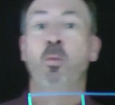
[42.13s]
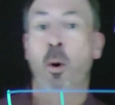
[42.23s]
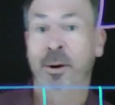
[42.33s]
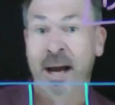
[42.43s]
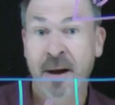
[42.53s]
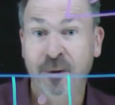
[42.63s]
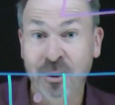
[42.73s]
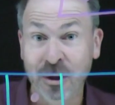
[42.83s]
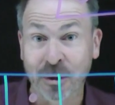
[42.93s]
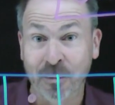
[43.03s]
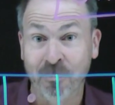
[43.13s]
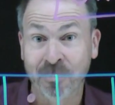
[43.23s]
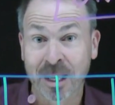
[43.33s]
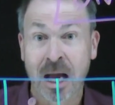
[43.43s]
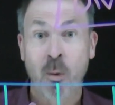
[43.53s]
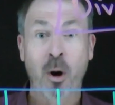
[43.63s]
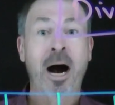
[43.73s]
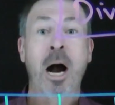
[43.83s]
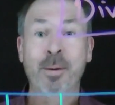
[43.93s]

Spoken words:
What would I have to do? Well,